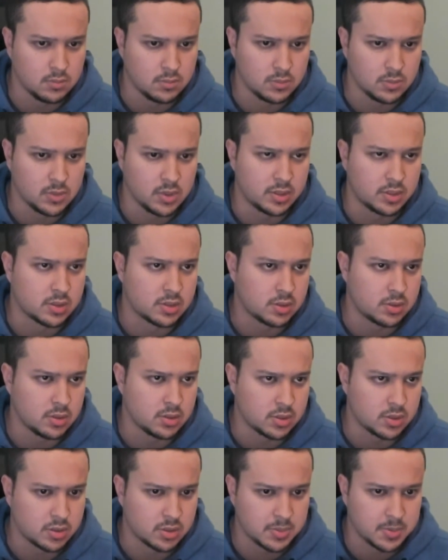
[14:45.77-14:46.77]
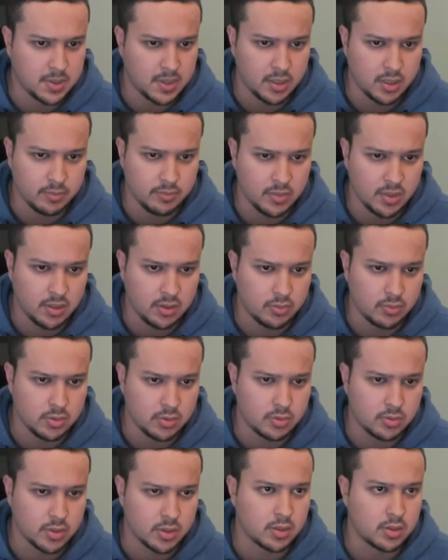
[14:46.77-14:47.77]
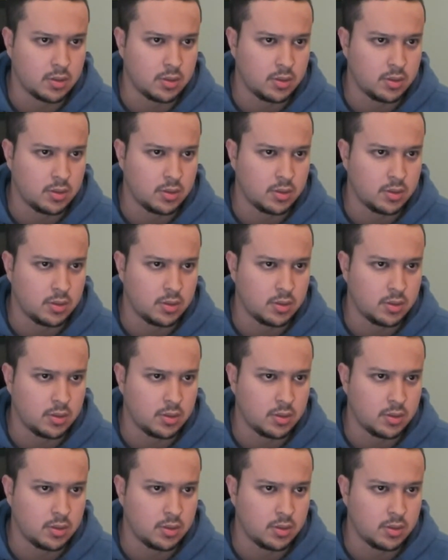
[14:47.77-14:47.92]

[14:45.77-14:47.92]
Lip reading: let's just find a mate real quick.